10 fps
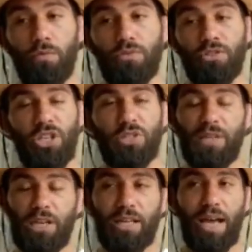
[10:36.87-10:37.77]
just
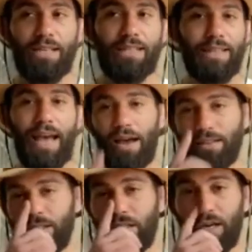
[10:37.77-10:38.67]
because I did that as
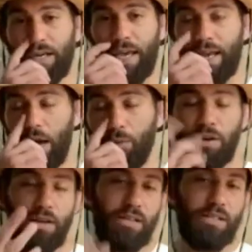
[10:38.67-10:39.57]
a young kid, I
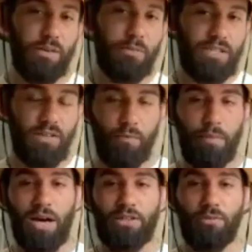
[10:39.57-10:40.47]
wouldn't consider myself a
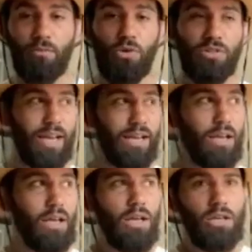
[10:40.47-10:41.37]
boxer. More as like
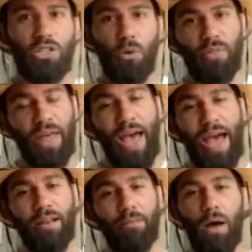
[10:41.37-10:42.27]
someone that
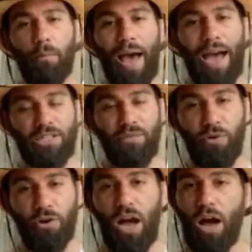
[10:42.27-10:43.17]
had a passion
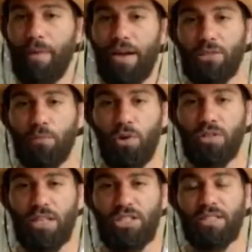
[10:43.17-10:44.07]
for combat
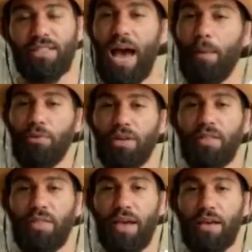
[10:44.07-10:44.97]
sports that just dabbled in
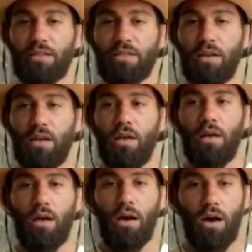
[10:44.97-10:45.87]
things.
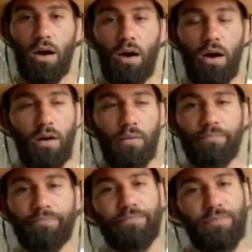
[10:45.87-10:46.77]

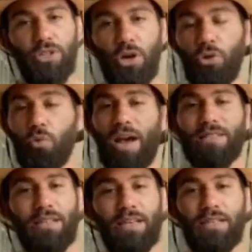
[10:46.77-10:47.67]
The
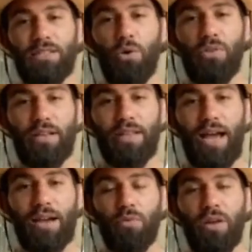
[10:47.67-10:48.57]
wrestling is the only thing that
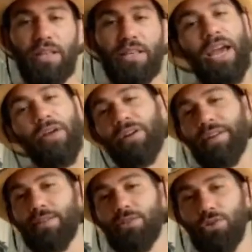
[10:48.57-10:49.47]
I really carried
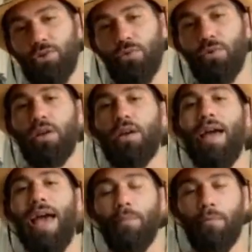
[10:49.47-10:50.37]
into
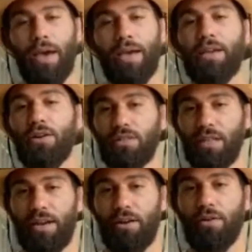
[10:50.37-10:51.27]
MMA years
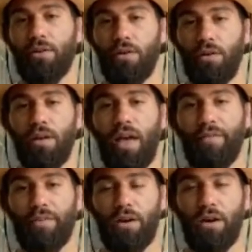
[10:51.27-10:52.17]
later,
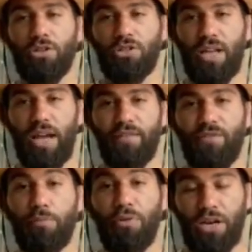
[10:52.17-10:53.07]
having an understanding
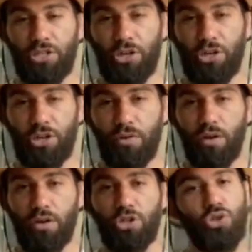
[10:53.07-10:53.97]
for pressure,
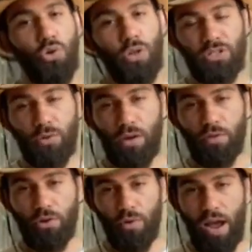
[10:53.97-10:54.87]
controlling someone on
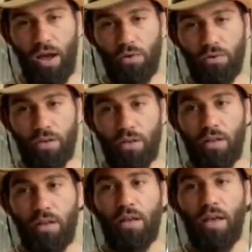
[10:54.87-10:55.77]
the ground,
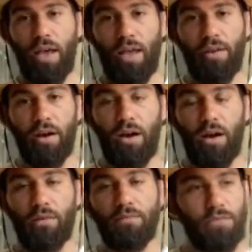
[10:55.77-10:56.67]
and
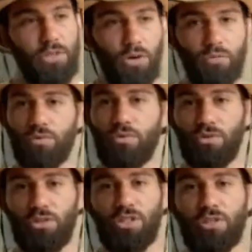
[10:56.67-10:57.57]

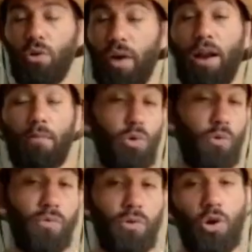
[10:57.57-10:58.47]
just knowing how to
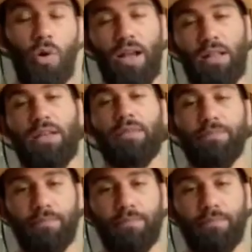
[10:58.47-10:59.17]
move correctly.